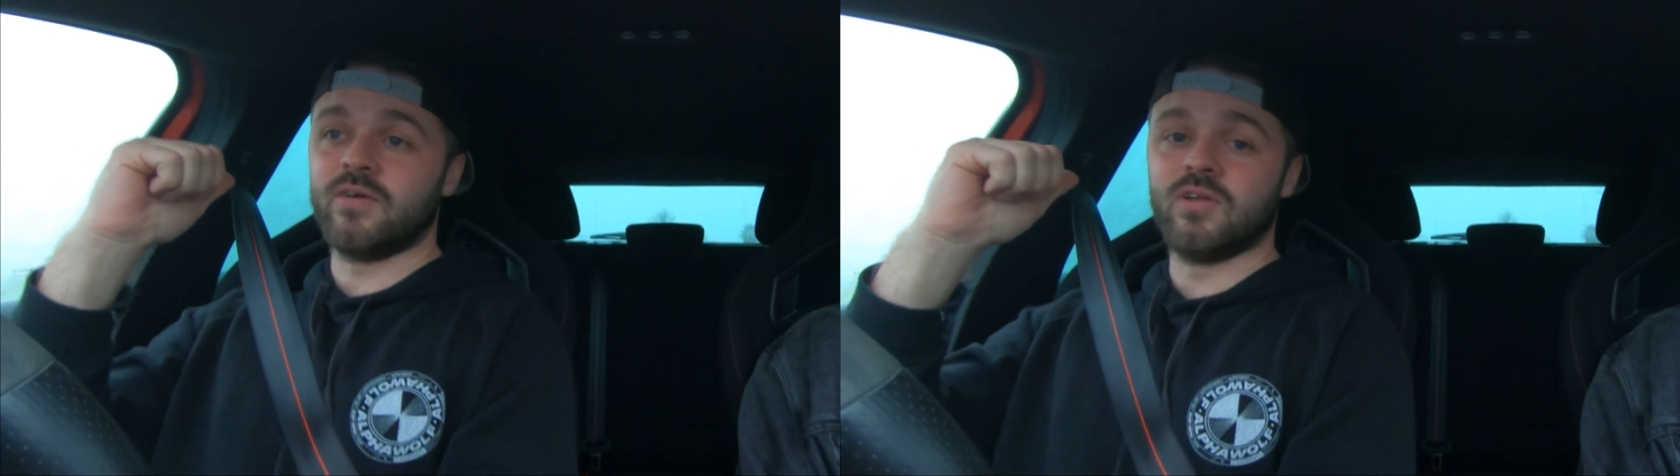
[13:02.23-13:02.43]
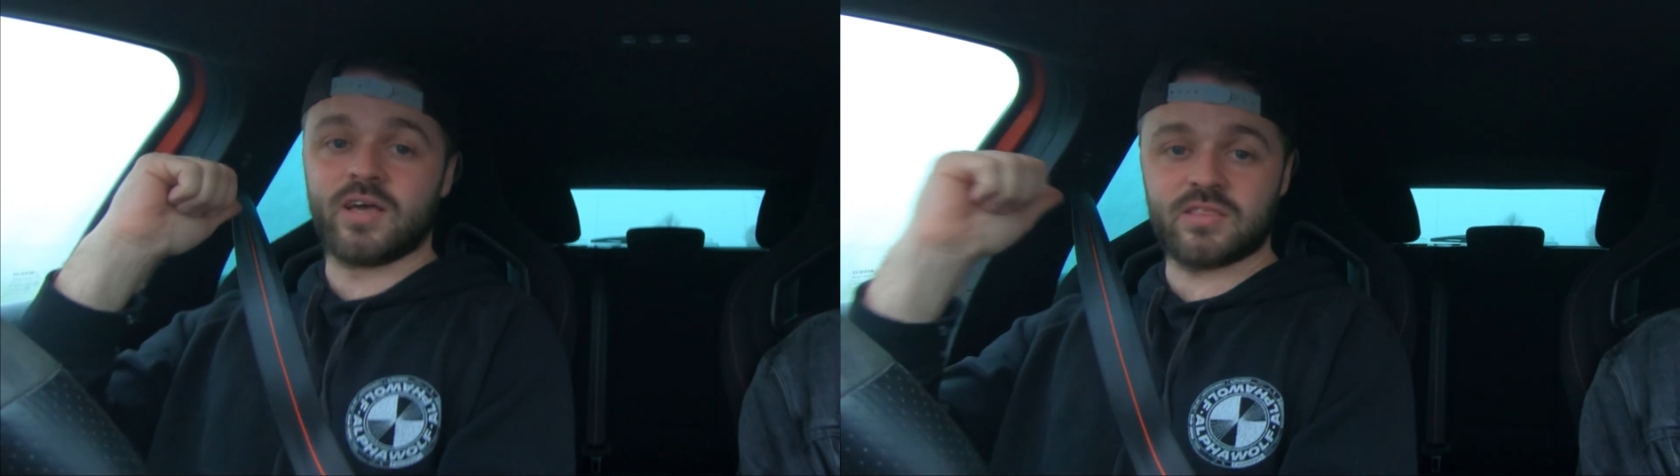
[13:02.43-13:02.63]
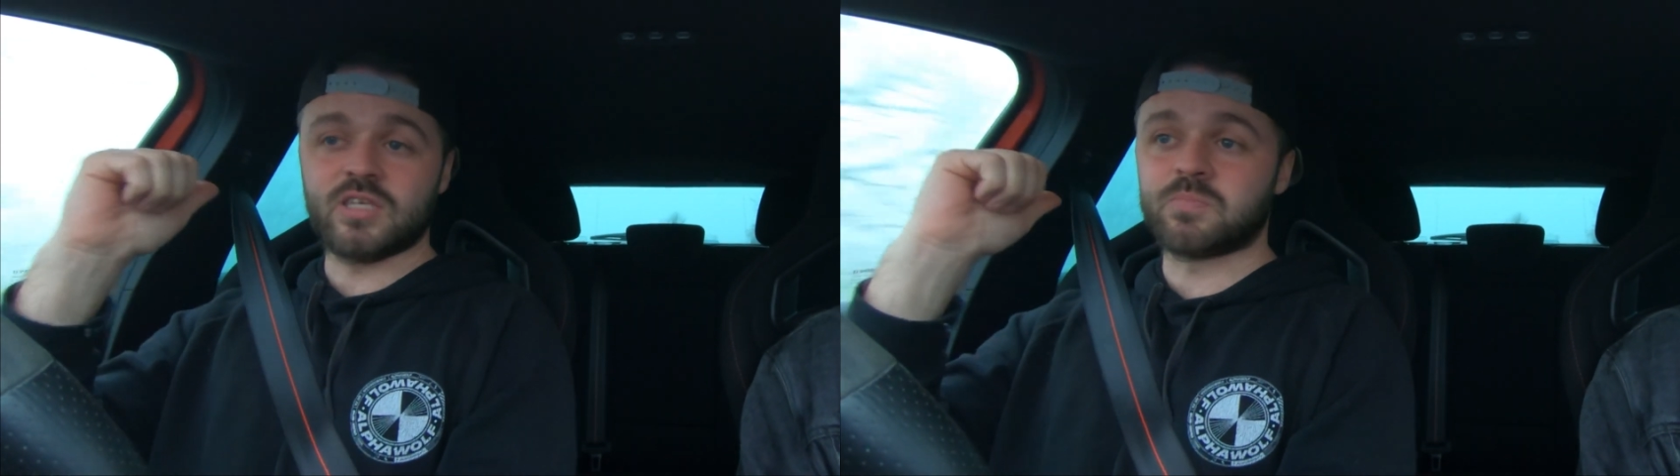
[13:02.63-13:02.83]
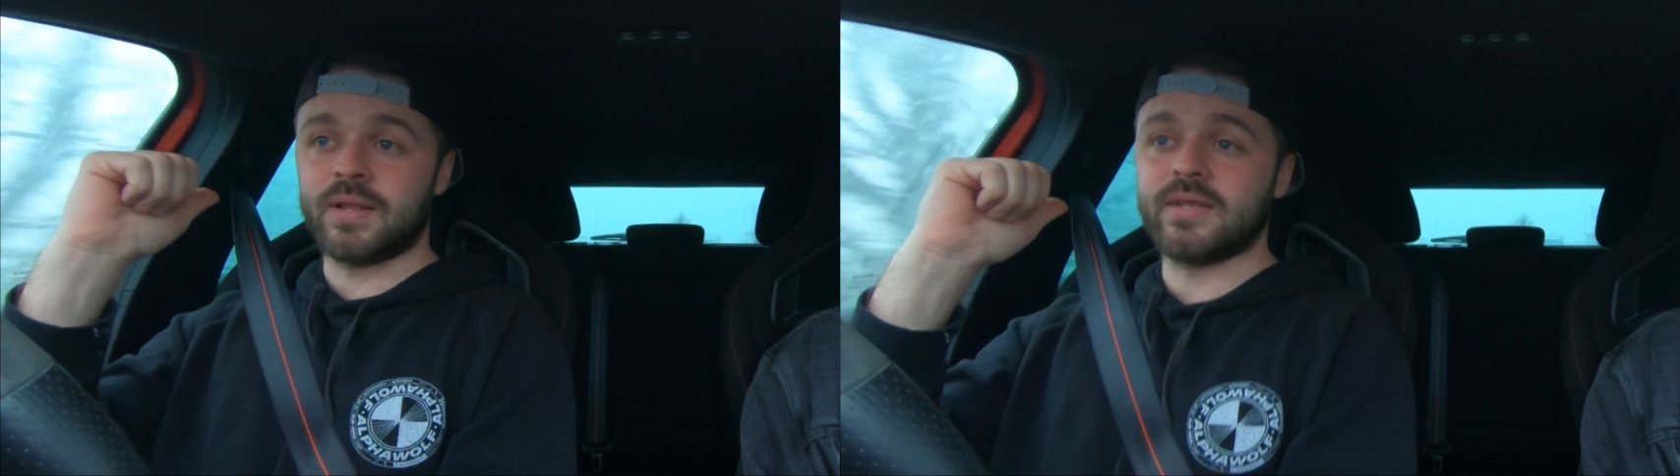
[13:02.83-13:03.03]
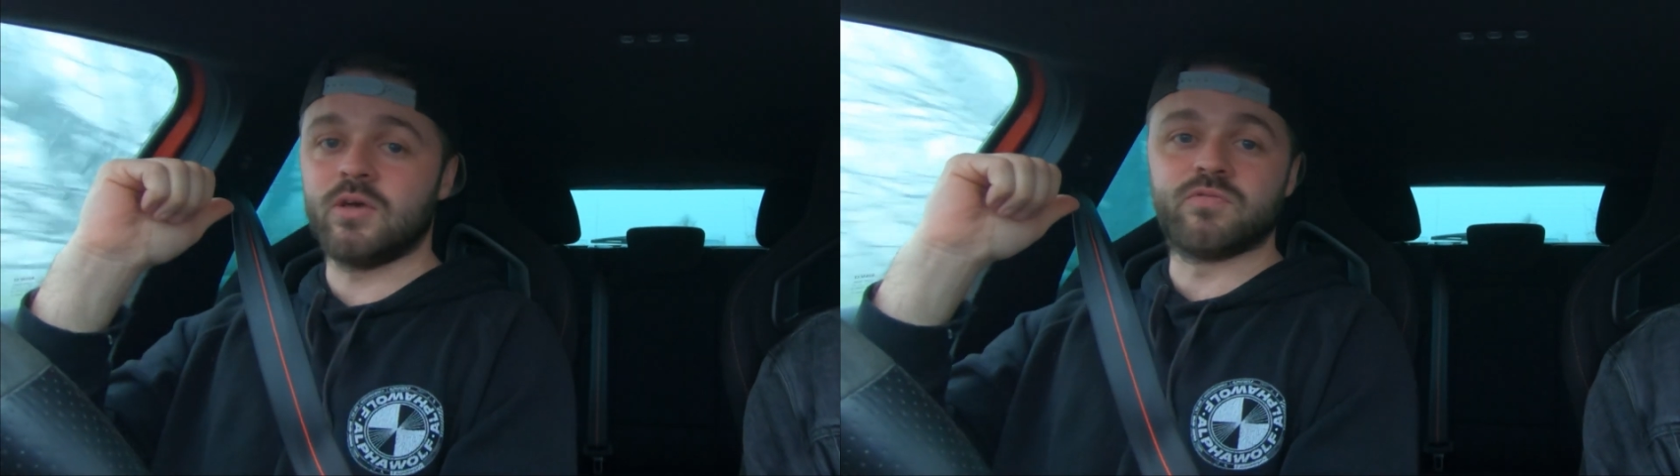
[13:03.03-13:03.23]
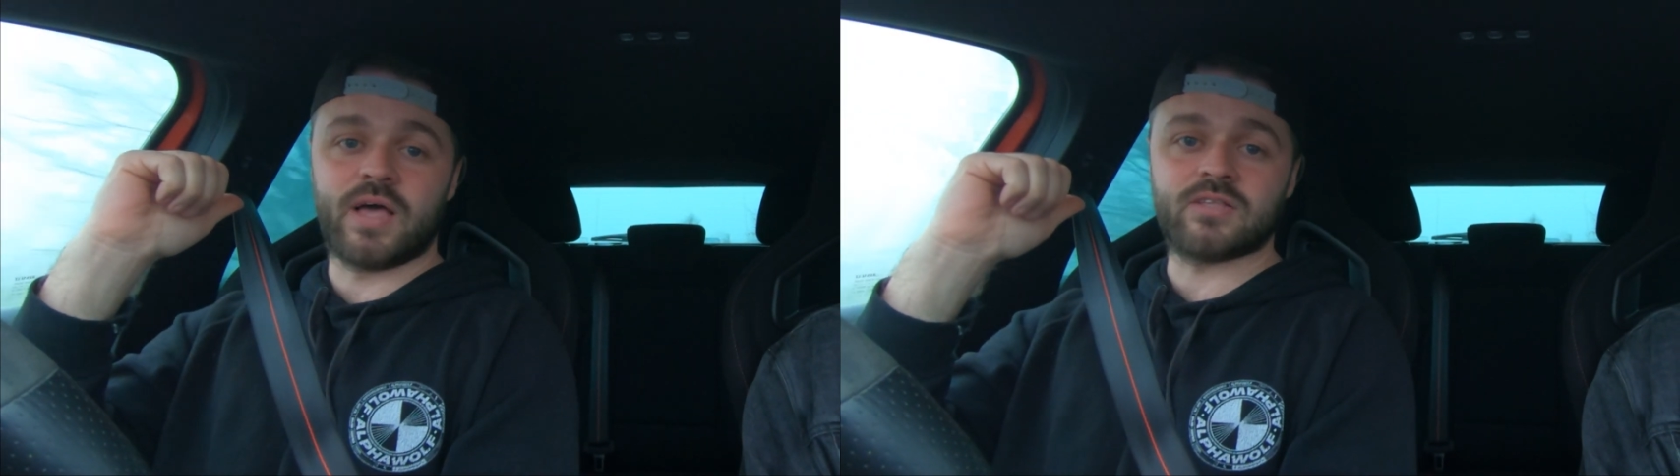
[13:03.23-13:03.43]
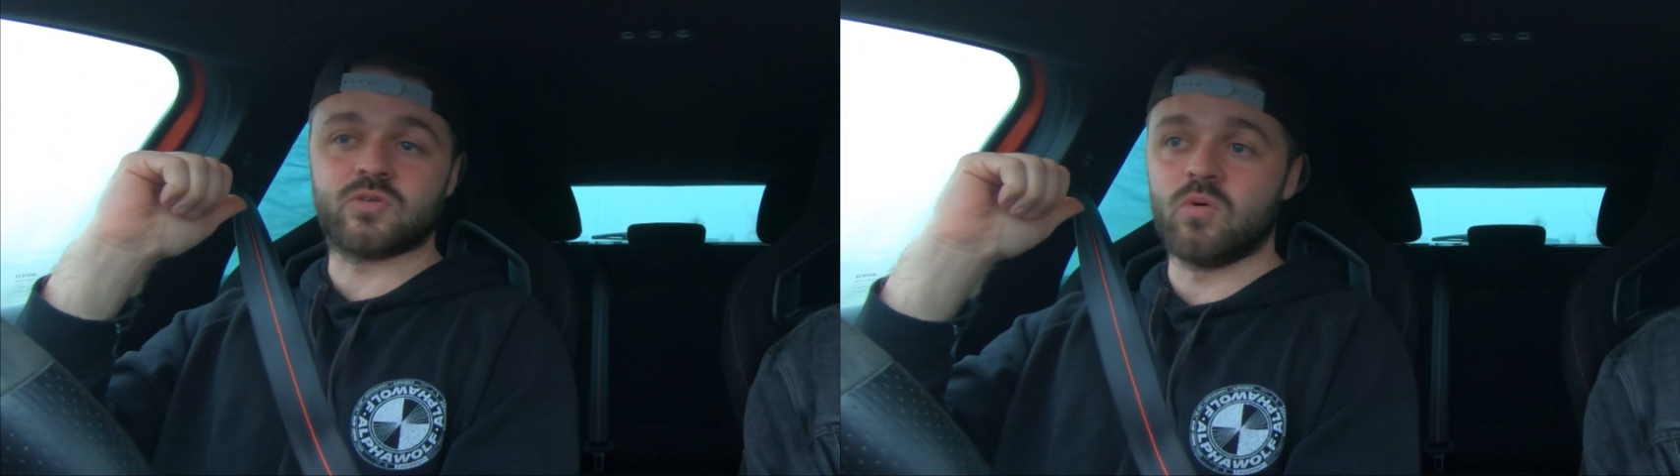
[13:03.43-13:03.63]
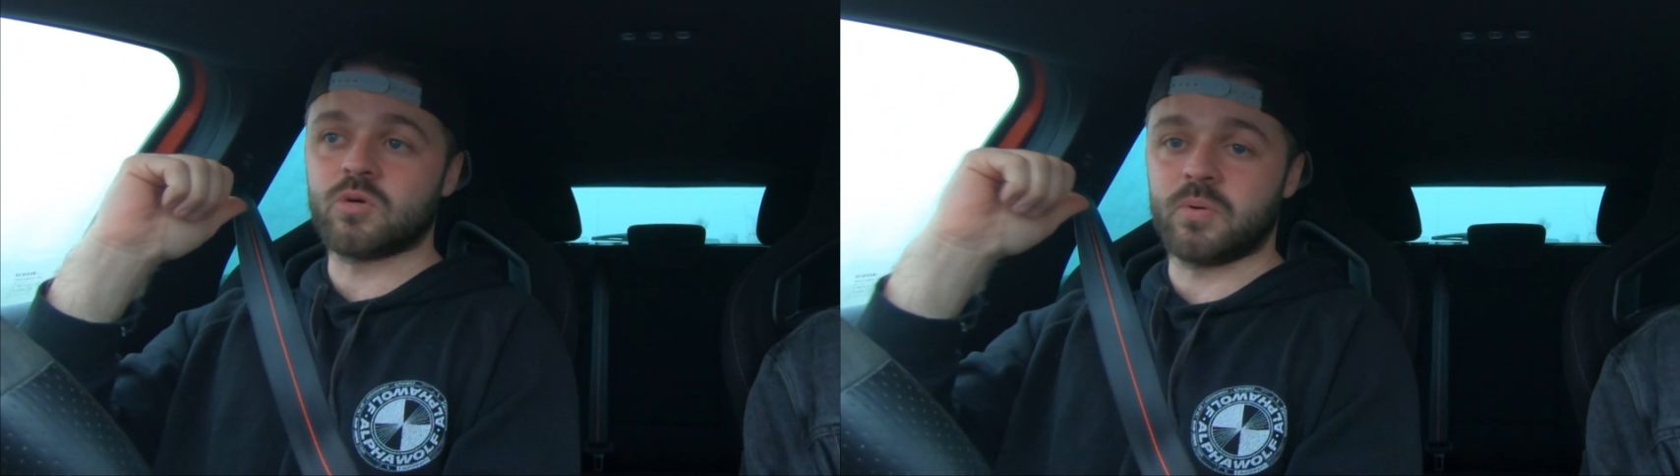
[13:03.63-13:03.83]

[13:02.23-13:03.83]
like there's plenty of that torque,